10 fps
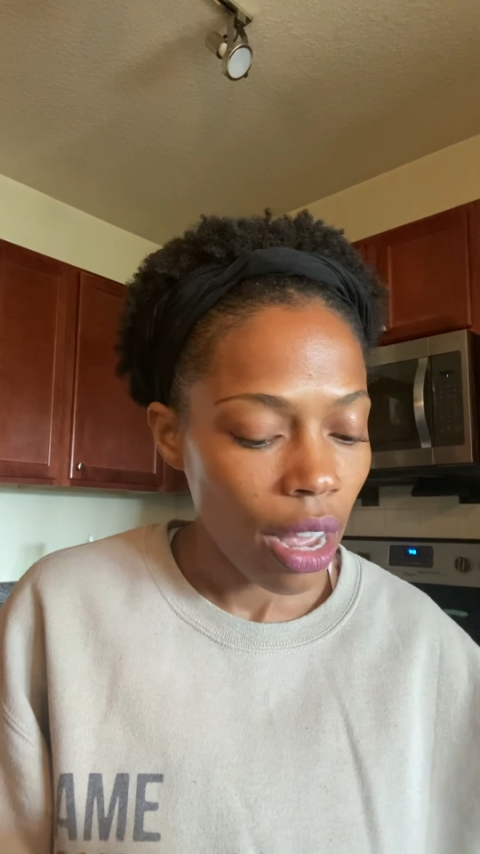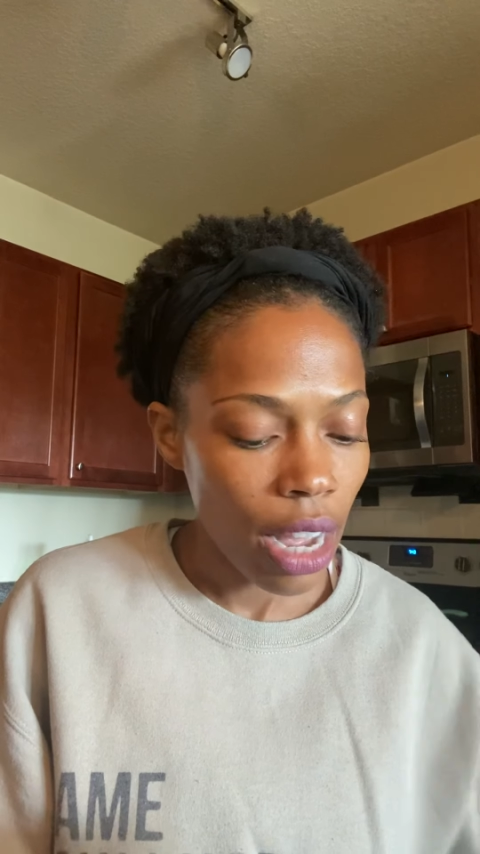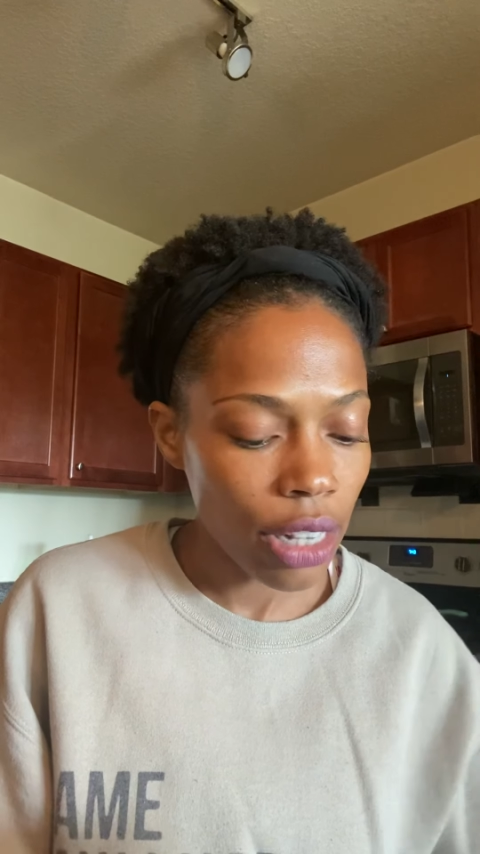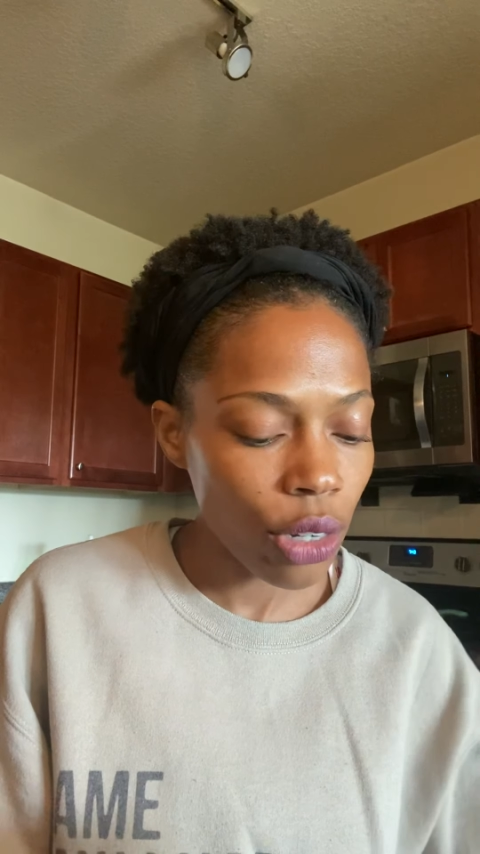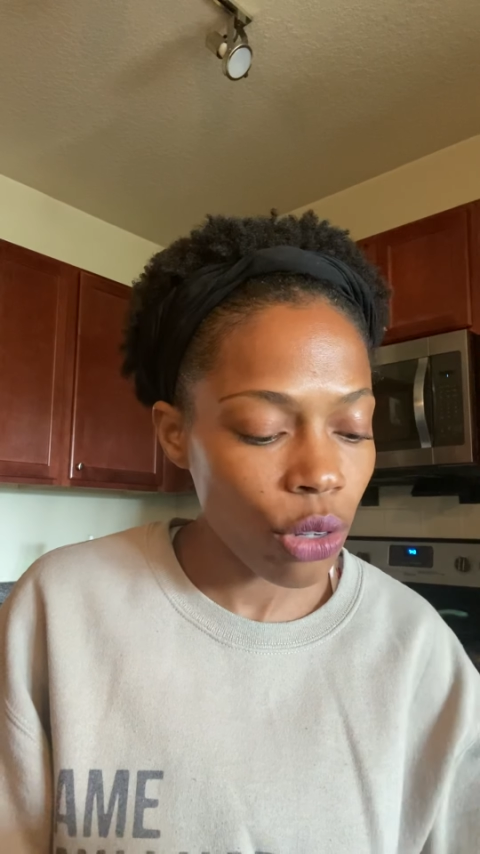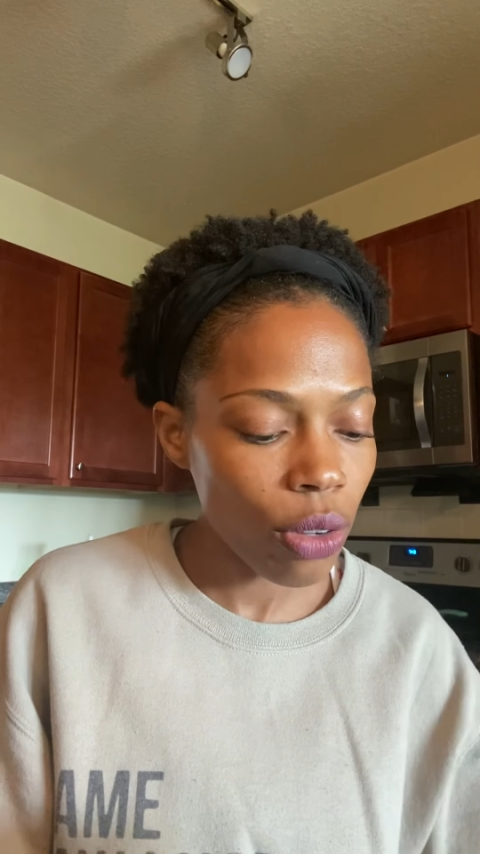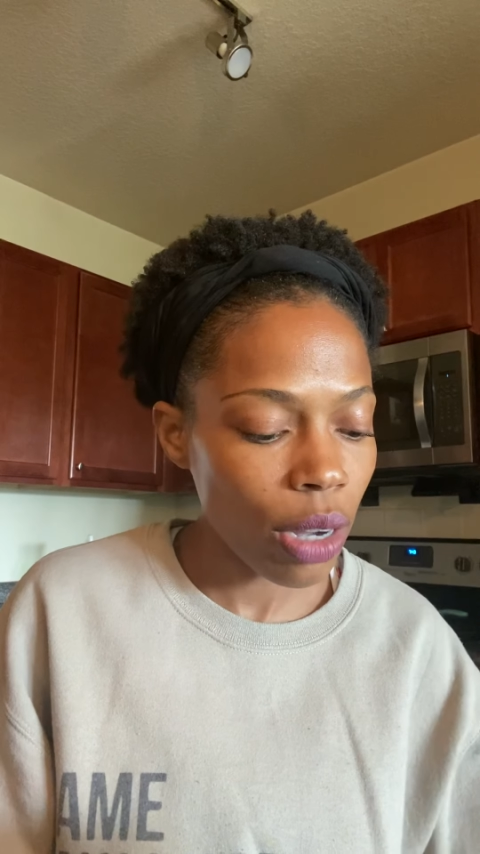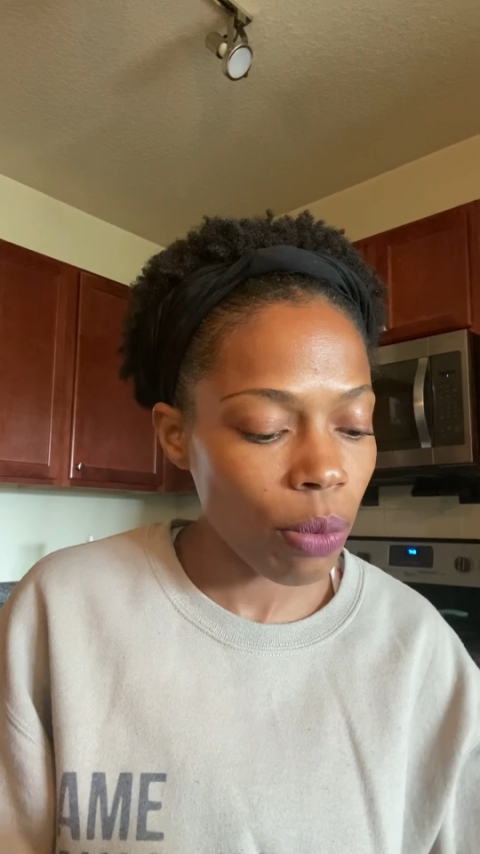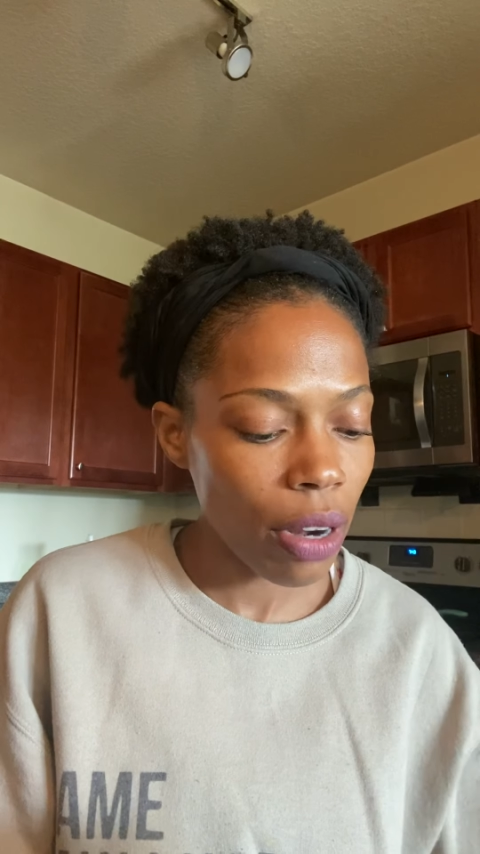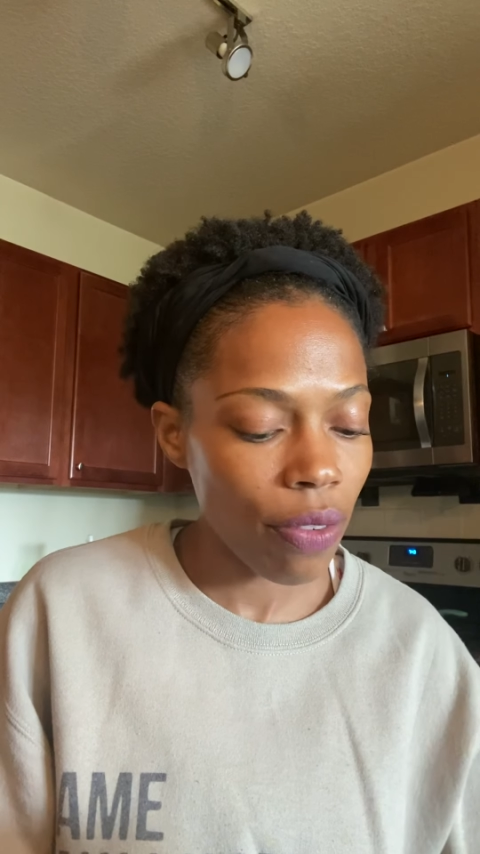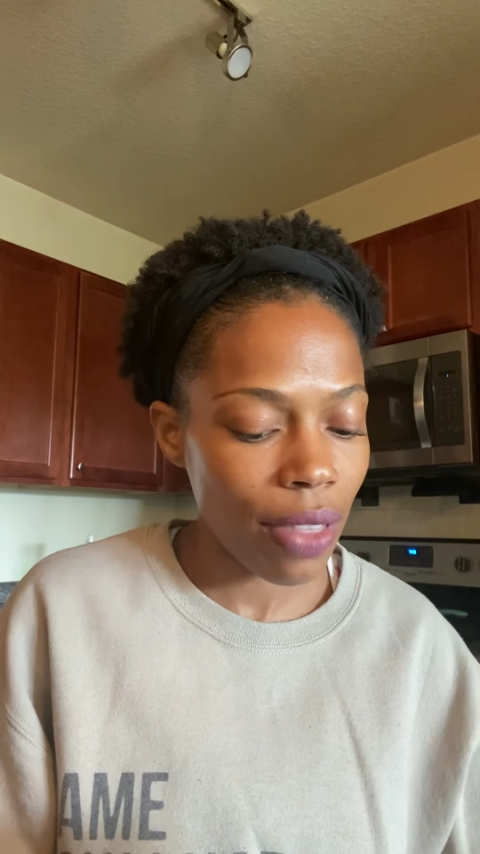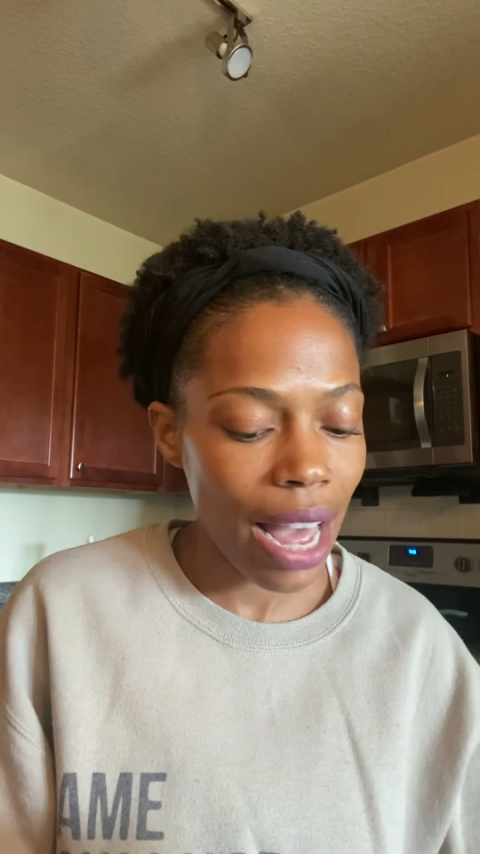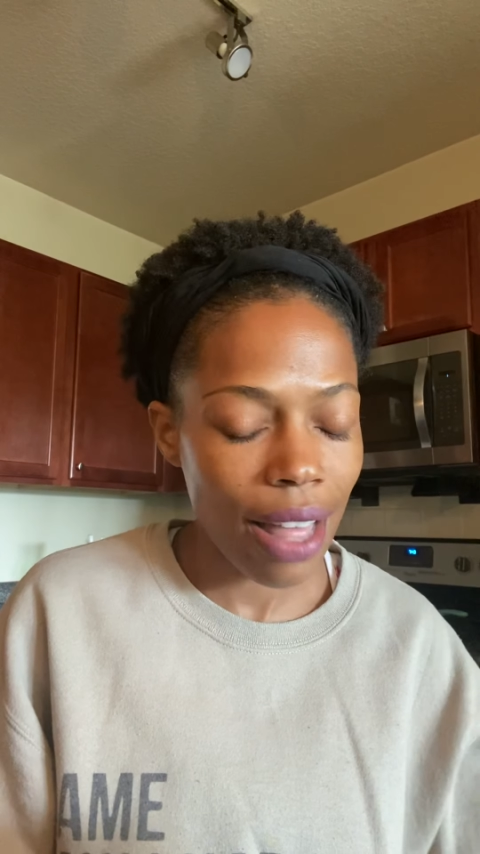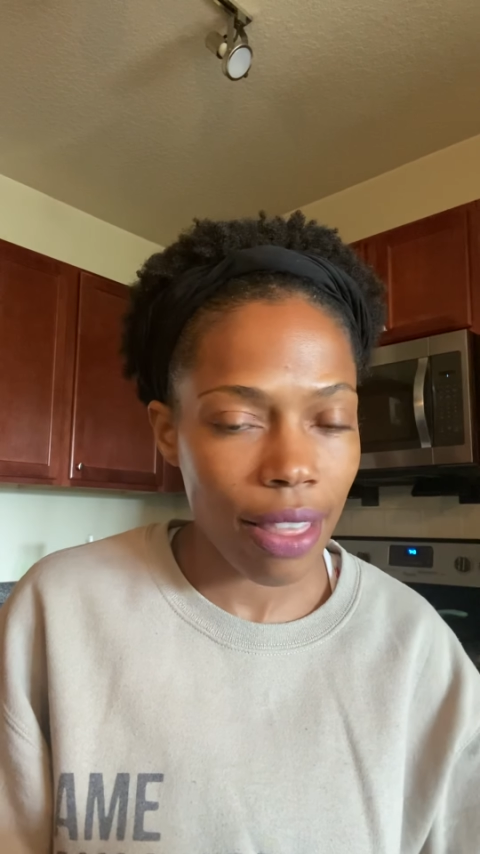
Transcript: until you get rid of that,